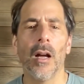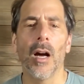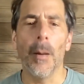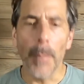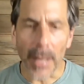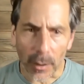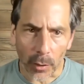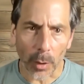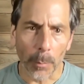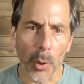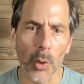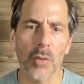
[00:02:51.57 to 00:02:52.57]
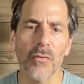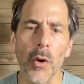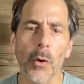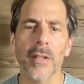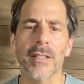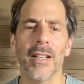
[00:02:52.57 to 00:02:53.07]
a medical approach
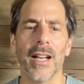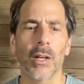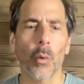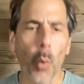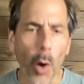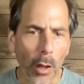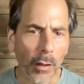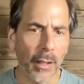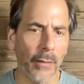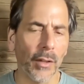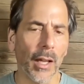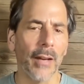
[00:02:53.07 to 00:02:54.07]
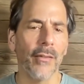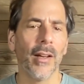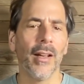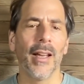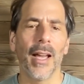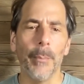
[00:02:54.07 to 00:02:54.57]
focusing on quality of life
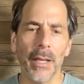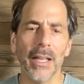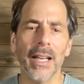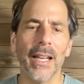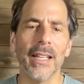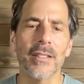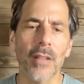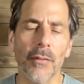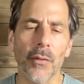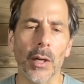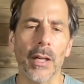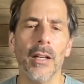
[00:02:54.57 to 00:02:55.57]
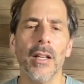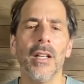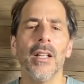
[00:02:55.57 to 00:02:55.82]
and mitigating suffering,